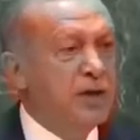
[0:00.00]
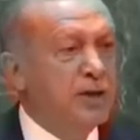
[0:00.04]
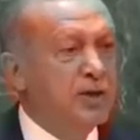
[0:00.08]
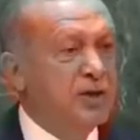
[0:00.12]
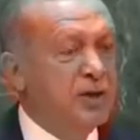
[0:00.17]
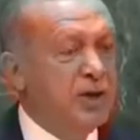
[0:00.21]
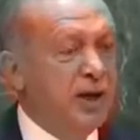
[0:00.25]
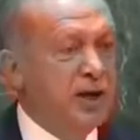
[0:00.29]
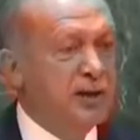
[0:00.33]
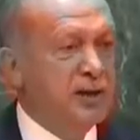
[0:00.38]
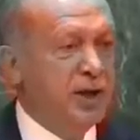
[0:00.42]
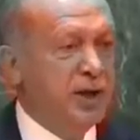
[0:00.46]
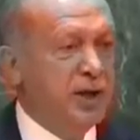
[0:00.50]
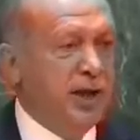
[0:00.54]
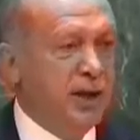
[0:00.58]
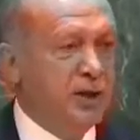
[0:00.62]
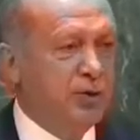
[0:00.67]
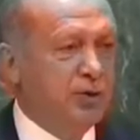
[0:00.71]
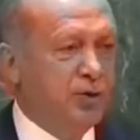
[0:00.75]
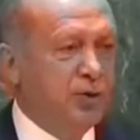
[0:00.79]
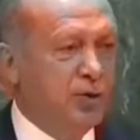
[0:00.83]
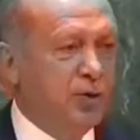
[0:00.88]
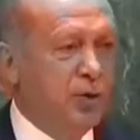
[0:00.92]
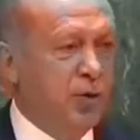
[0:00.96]
as well as
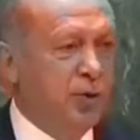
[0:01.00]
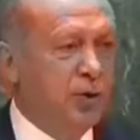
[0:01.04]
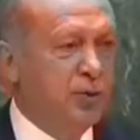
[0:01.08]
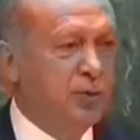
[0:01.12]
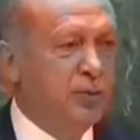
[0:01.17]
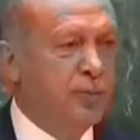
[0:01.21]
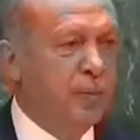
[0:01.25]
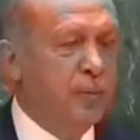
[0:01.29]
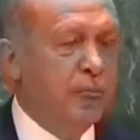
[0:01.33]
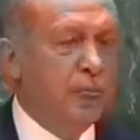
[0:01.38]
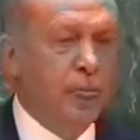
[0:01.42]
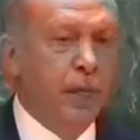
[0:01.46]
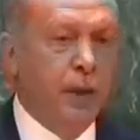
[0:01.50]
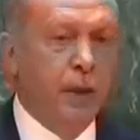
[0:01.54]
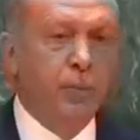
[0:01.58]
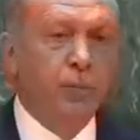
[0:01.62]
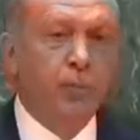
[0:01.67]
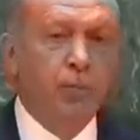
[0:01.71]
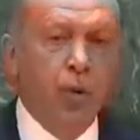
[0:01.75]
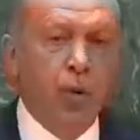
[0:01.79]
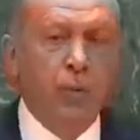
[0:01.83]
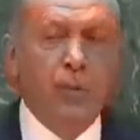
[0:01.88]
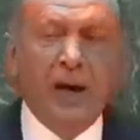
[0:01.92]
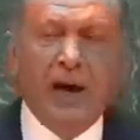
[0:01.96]
the attempts of
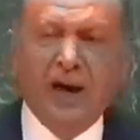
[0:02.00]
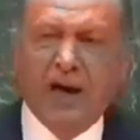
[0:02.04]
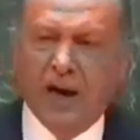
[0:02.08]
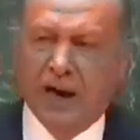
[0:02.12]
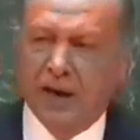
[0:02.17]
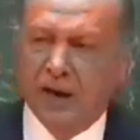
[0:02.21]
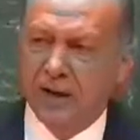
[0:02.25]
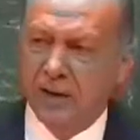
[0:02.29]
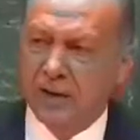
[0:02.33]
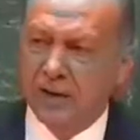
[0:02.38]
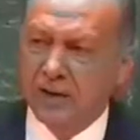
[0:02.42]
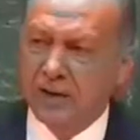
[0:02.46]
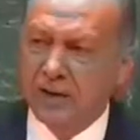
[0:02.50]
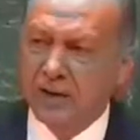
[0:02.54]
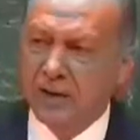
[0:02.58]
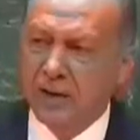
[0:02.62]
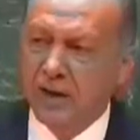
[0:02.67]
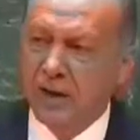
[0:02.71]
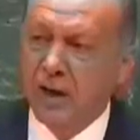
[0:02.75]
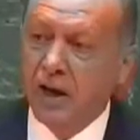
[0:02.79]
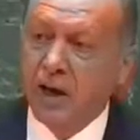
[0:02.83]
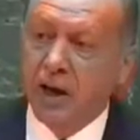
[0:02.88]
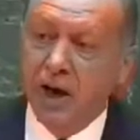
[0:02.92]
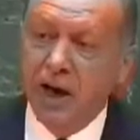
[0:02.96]
marginalization towards the
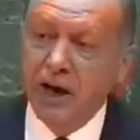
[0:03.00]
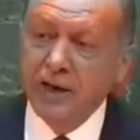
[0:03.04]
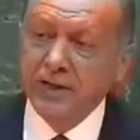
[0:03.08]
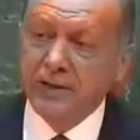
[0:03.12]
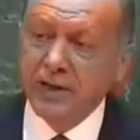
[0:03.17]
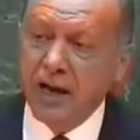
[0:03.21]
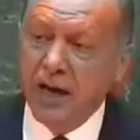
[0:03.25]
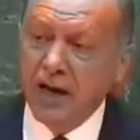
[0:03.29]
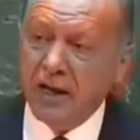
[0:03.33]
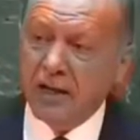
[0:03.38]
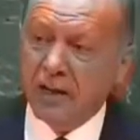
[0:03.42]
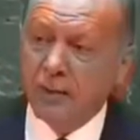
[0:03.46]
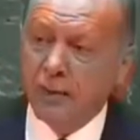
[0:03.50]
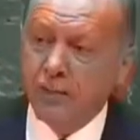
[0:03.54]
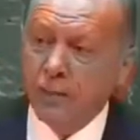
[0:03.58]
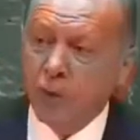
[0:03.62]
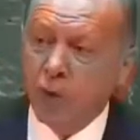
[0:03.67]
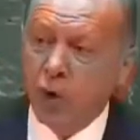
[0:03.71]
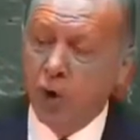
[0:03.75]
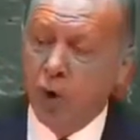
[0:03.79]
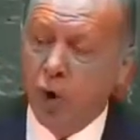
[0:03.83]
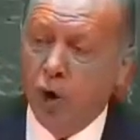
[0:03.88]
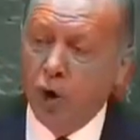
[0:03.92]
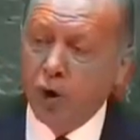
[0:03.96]
migrants,
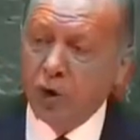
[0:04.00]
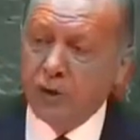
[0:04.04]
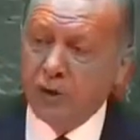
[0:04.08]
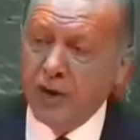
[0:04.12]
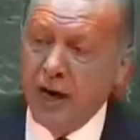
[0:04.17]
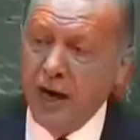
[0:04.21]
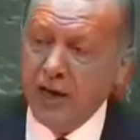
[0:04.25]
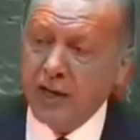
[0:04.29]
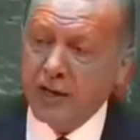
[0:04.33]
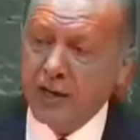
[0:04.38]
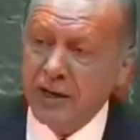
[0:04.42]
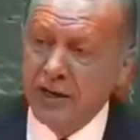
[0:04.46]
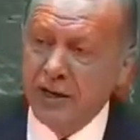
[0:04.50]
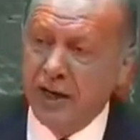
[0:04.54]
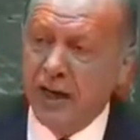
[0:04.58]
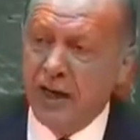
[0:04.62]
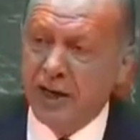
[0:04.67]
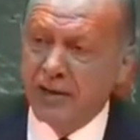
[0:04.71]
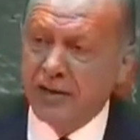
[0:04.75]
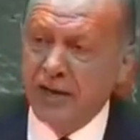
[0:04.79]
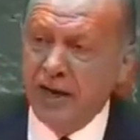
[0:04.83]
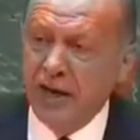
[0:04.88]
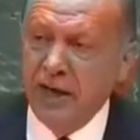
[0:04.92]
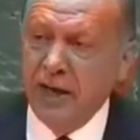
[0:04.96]
particularly the
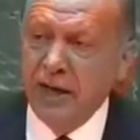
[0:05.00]
Muslims,